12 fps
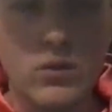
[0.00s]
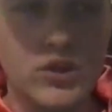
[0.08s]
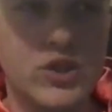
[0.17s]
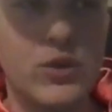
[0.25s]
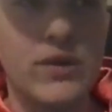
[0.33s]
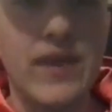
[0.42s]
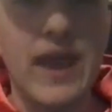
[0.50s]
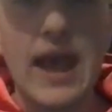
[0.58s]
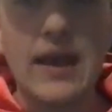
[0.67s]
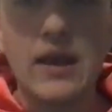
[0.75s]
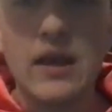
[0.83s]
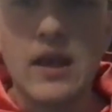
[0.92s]
Doing
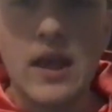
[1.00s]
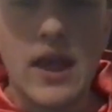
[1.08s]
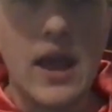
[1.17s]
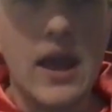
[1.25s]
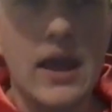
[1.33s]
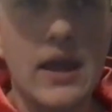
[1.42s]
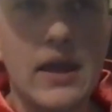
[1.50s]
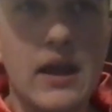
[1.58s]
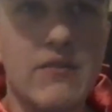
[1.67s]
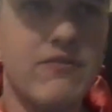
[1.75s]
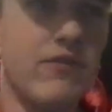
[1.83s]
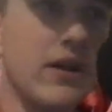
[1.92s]
that. And
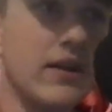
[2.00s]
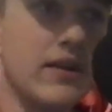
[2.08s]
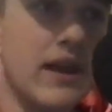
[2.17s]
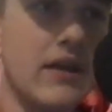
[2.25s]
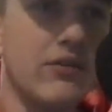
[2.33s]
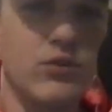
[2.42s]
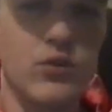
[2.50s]
I funded that through